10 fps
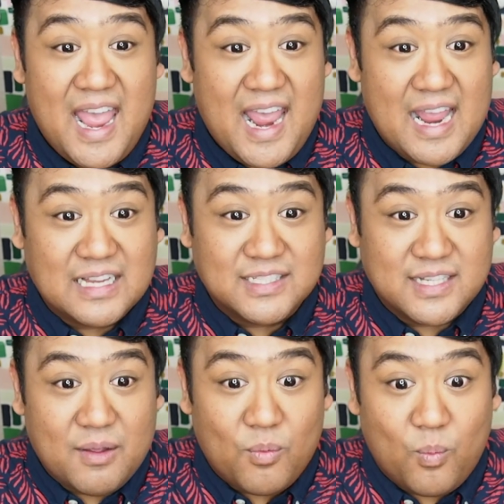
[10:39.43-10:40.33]
And
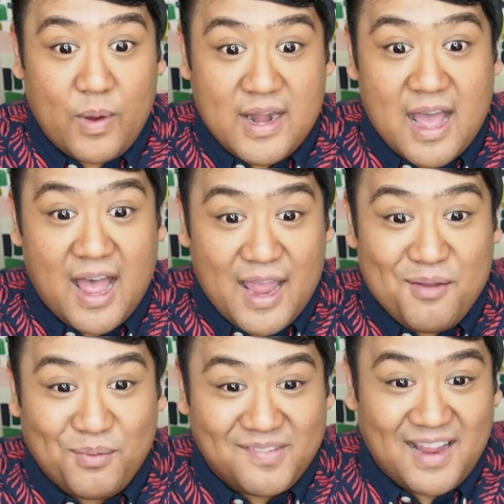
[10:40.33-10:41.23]
when
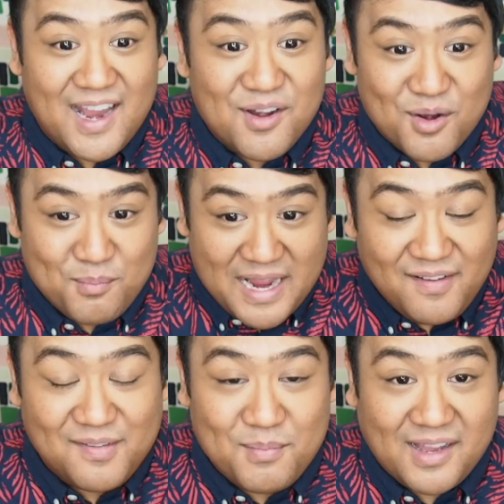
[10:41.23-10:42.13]
I was in her
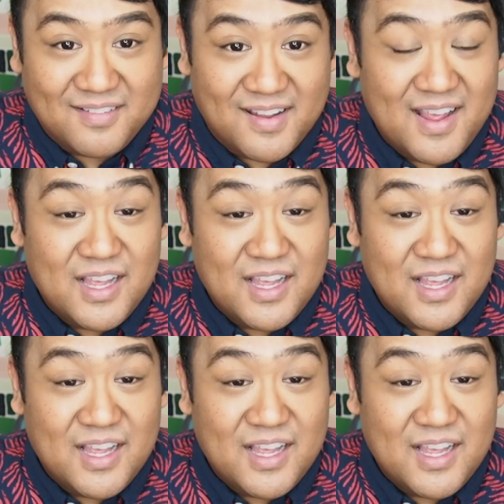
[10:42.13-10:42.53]
basement,